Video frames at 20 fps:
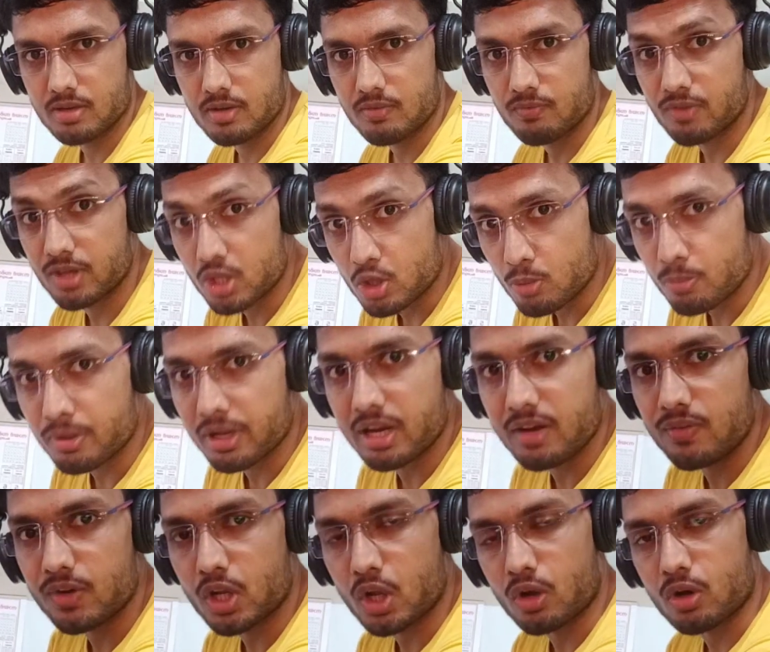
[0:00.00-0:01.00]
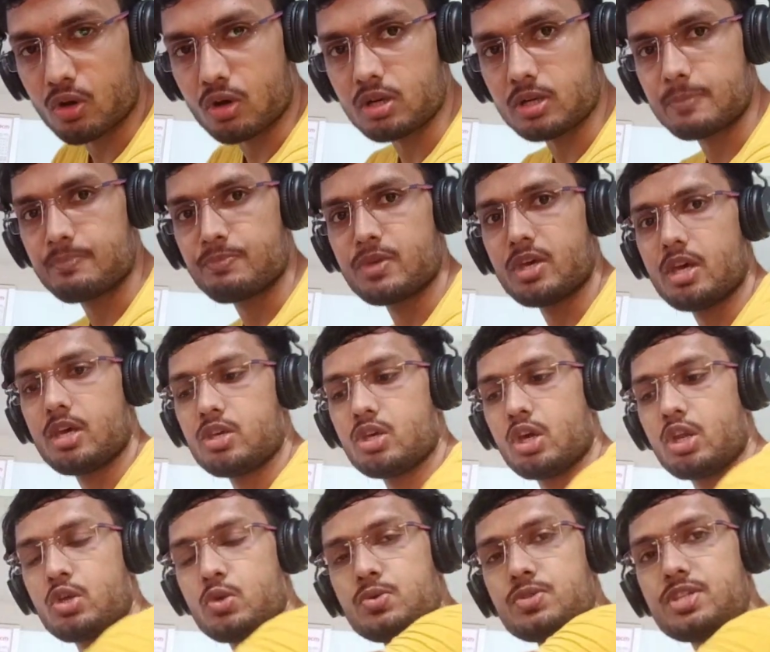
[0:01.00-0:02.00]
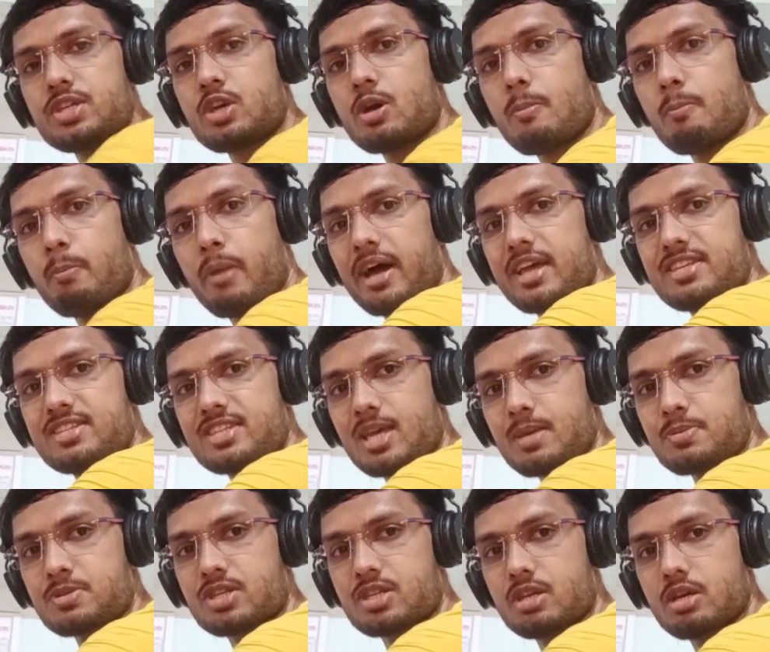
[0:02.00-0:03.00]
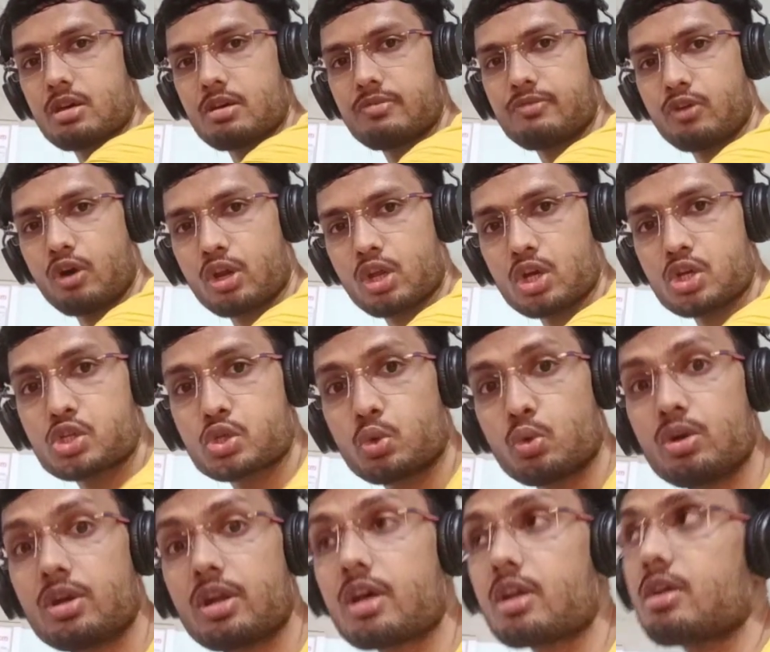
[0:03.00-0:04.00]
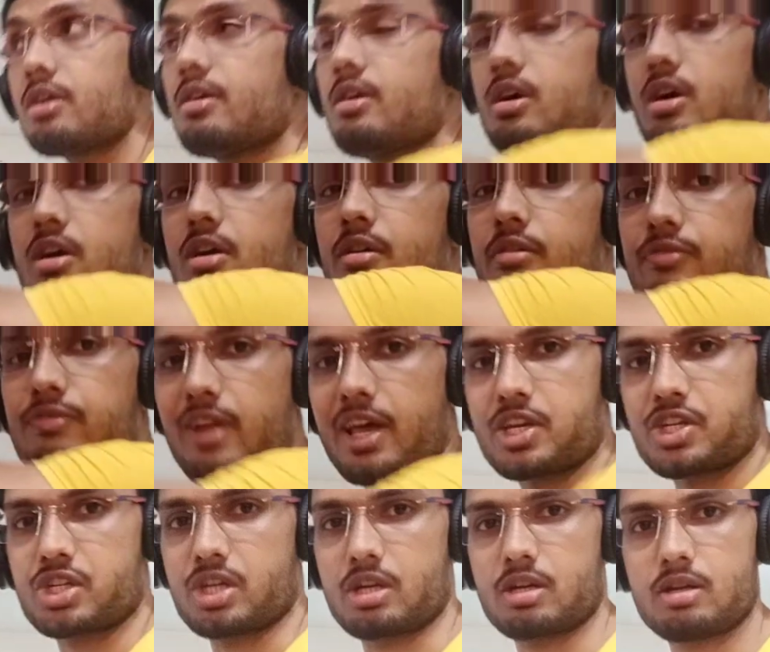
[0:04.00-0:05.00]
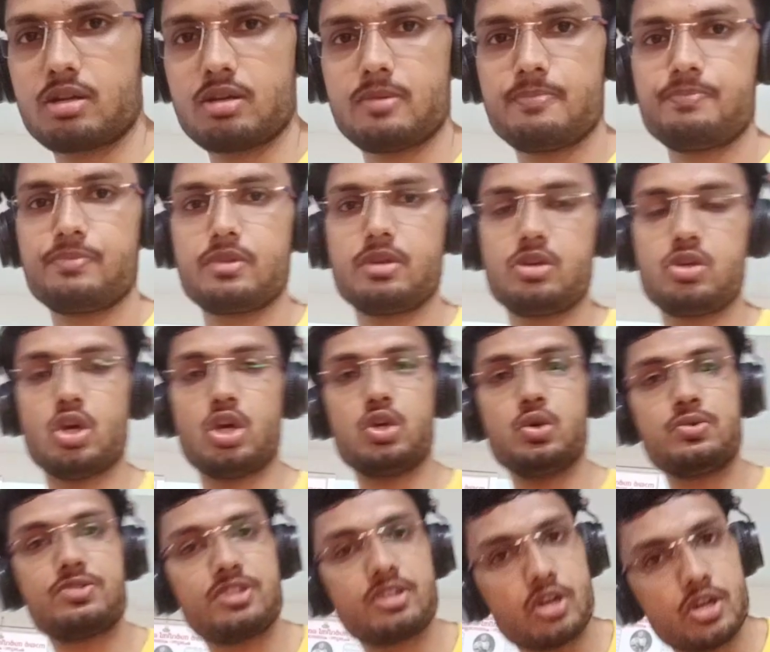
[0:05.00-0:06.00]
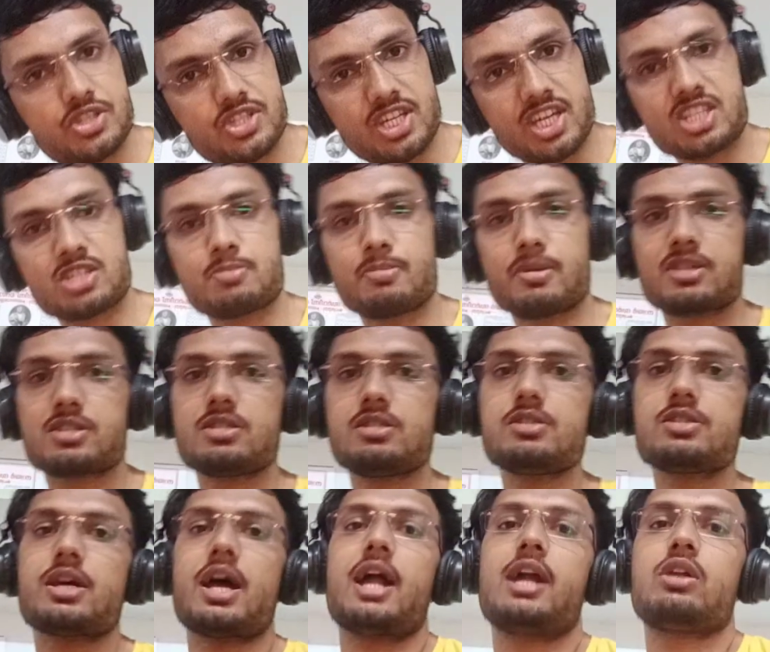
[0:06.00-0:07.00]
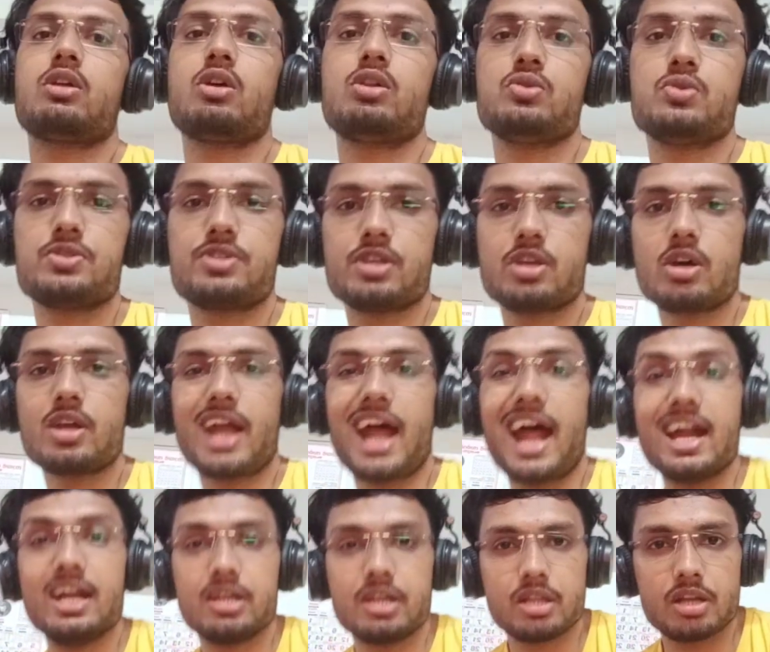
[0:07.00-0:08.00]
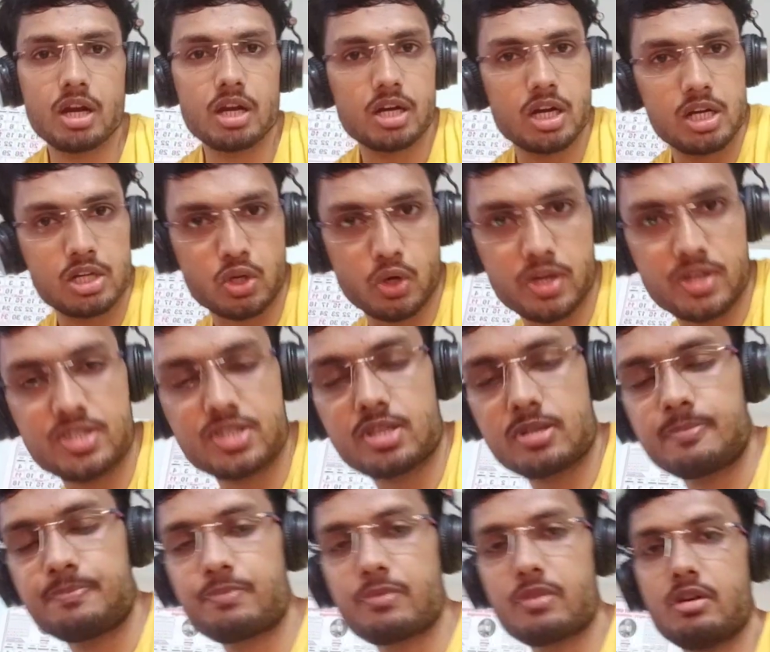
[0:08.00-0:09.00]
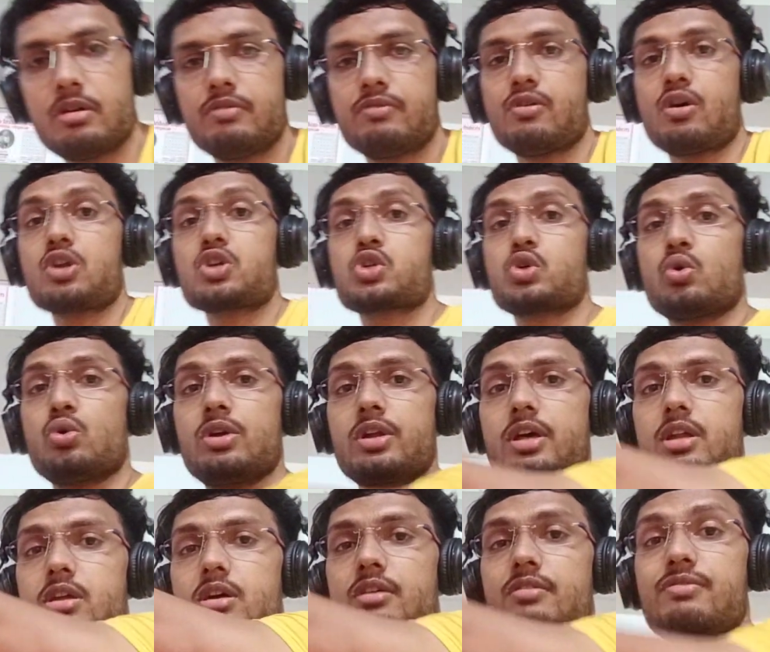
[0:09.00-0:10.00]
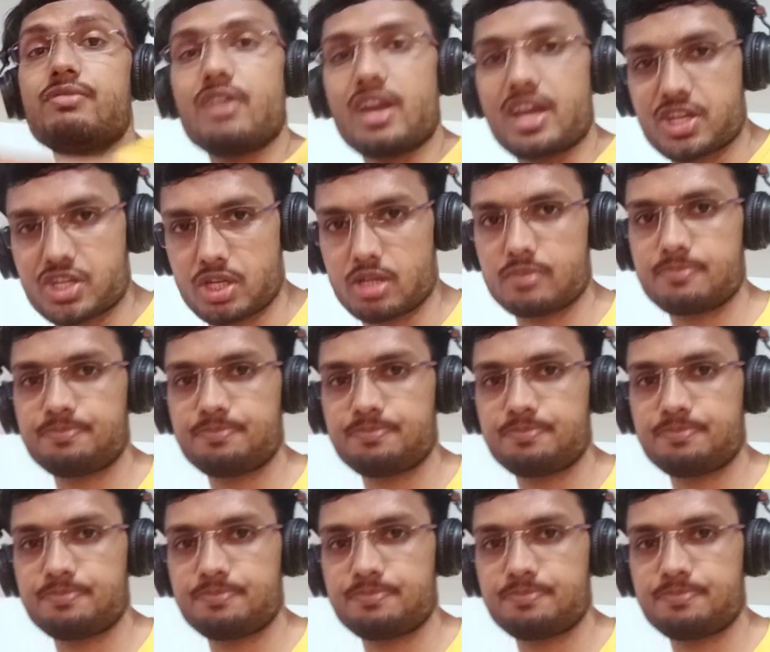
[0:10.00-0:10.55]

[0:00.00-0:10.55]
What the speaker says: Whether you believe it or not, you are using your biceps for your shoulder flexion. You are using your chest muscles and you are using your anterior deltoids for shoulder flexion.